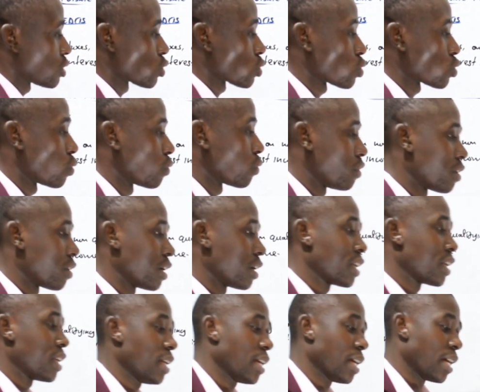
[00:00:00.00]
so very
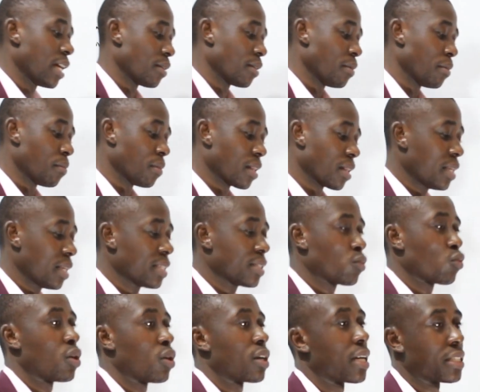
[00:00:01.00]
key, and remember this
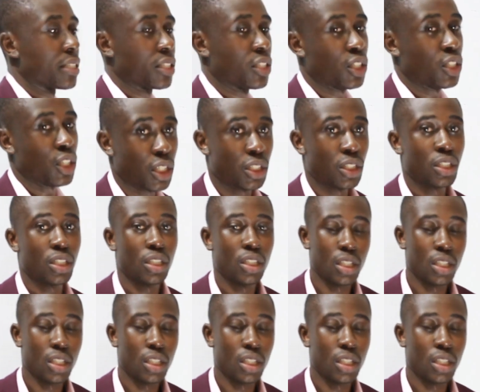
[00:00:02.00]
one has changed,